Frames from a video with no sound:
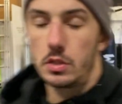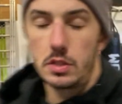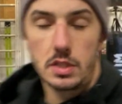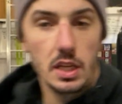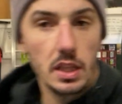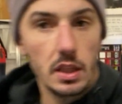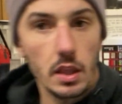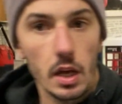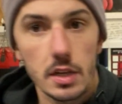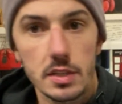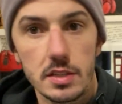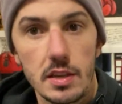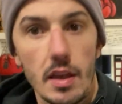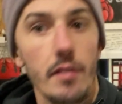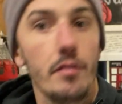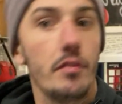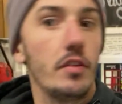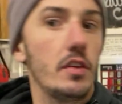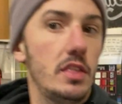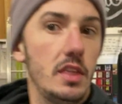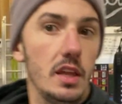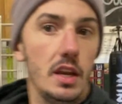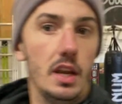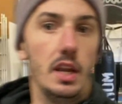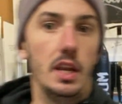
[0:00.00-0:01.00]
It does
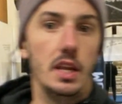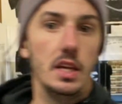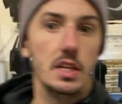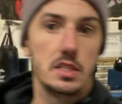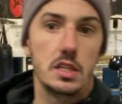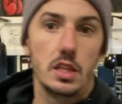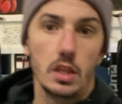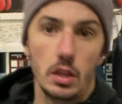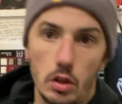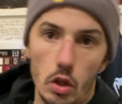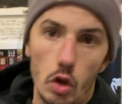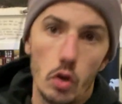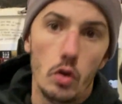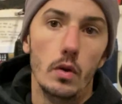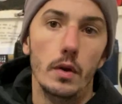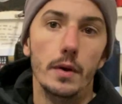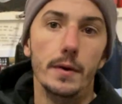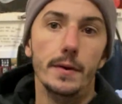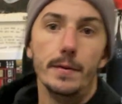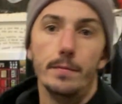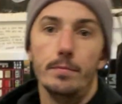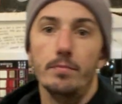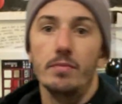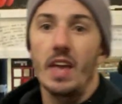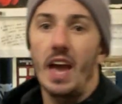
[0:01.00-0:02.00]
everything it needs to do,
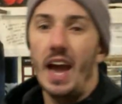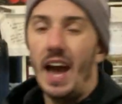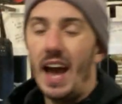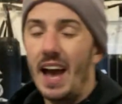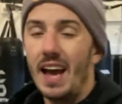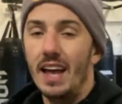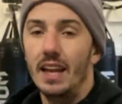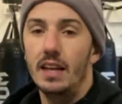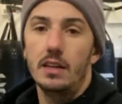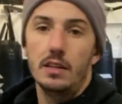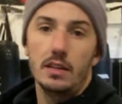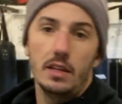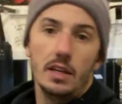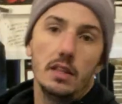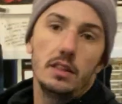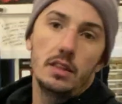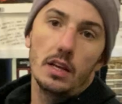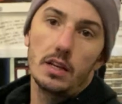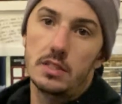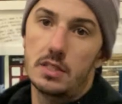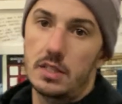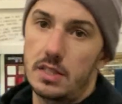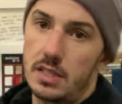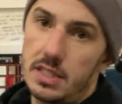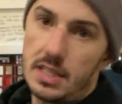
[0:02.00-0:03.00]
and it
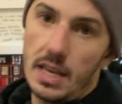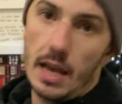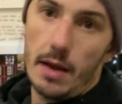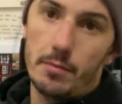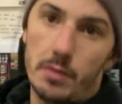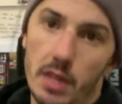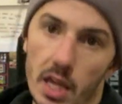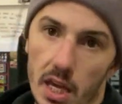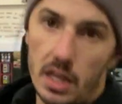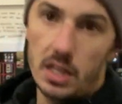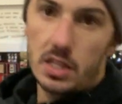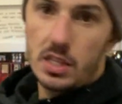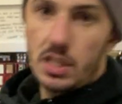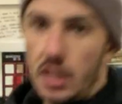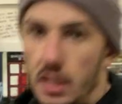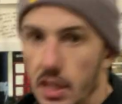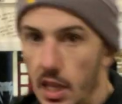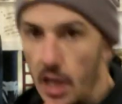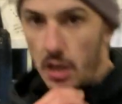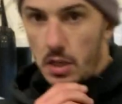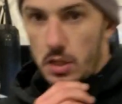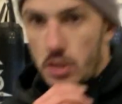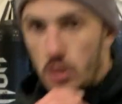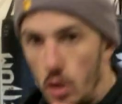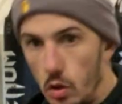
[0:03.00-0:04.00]
doesn't sap the energy in
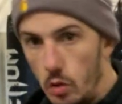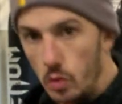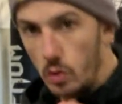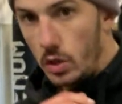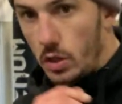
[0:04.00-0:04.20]
that shoulder.